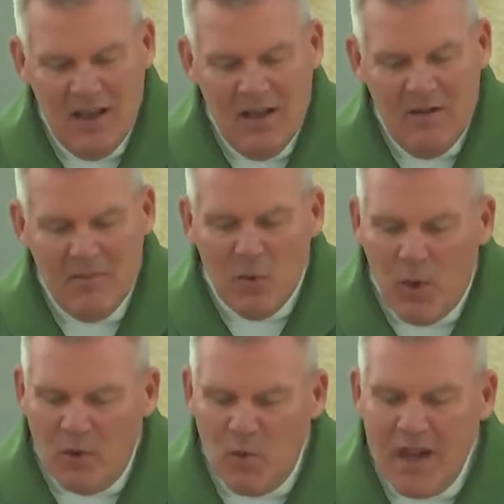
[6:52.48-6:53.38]
But
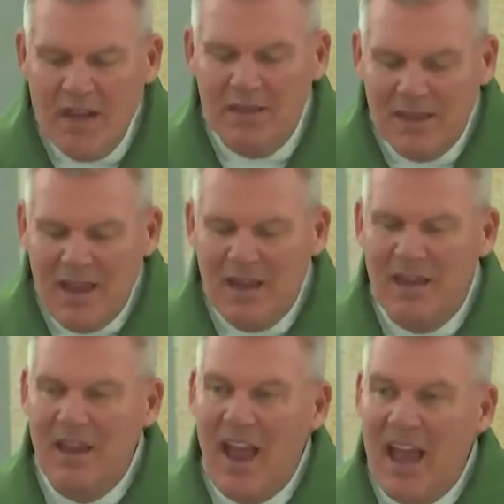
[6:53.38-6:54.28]
when we
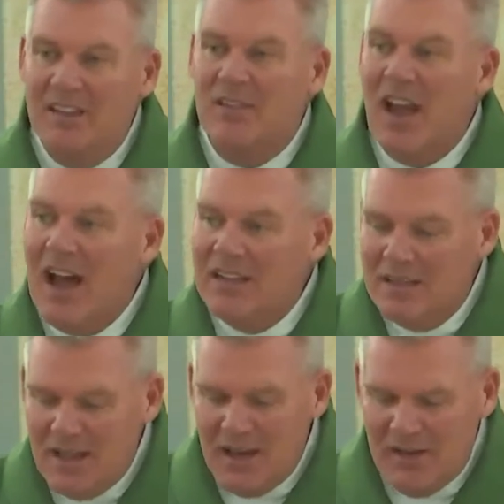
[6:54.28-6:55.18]
think as
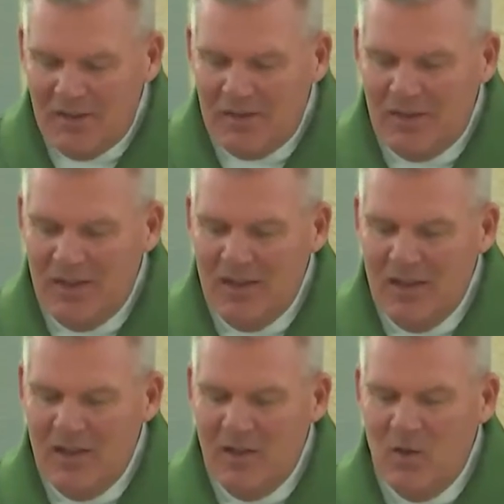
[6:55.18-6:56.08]
God thinks,
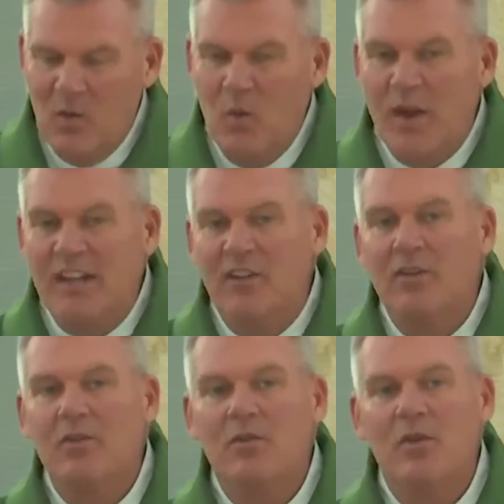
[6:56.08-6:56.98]
we
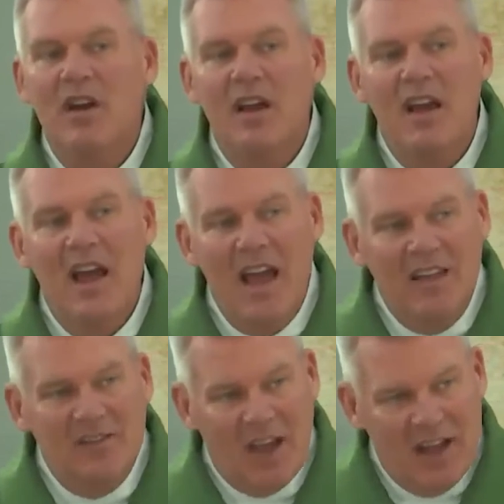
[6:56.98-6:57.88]
do
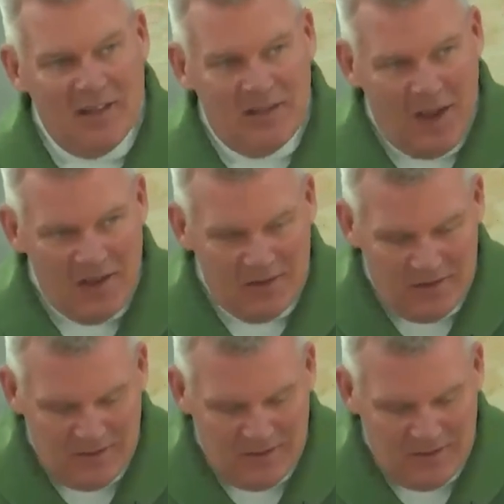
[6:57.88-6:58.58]
as God says.